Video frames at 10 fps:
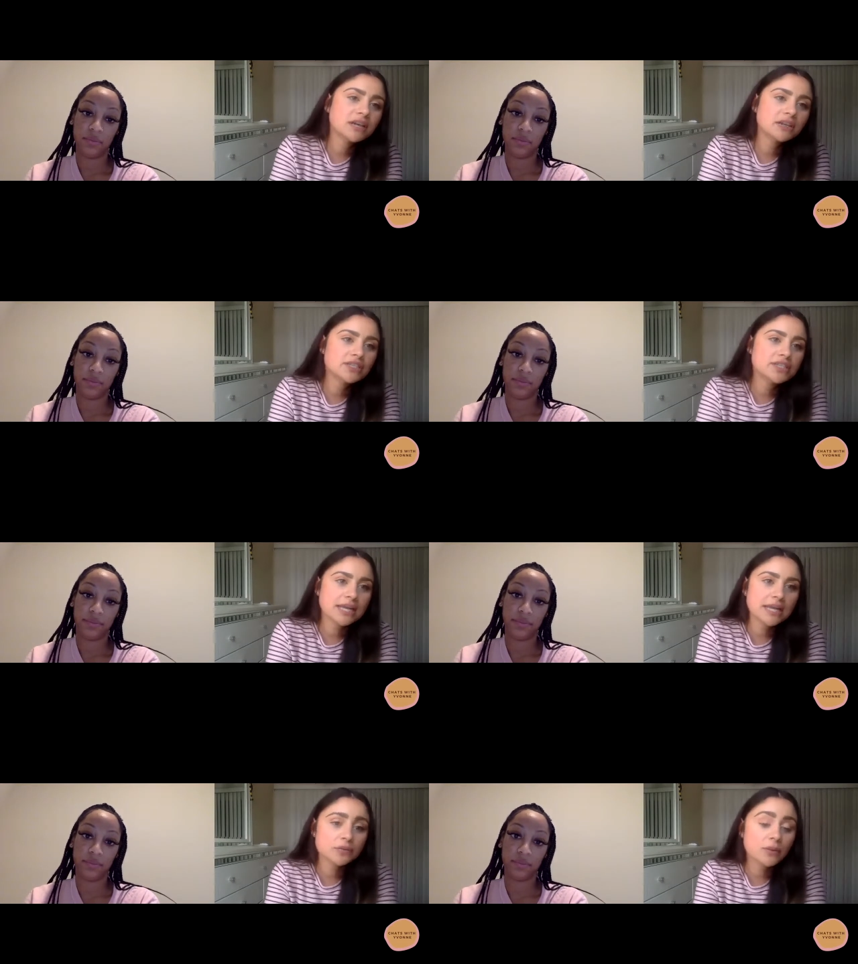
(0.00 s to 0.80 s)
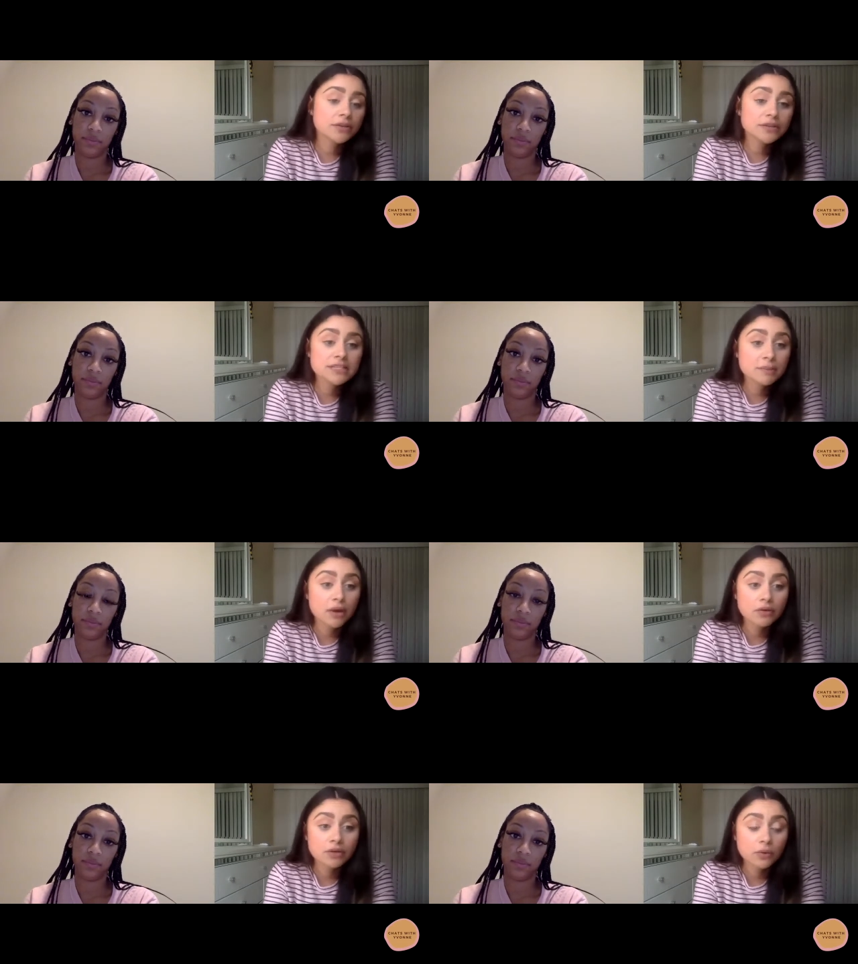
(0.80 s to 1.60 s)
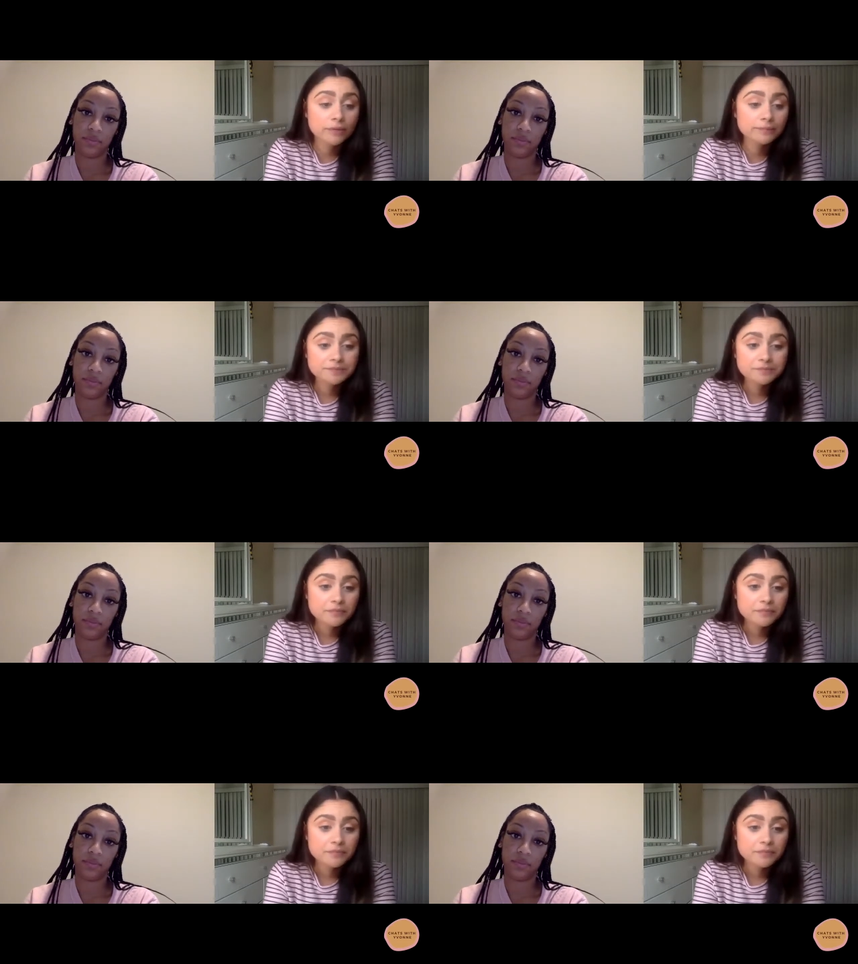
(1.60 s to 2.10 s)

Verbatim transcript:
Speaker 1: to understand, whether it's about your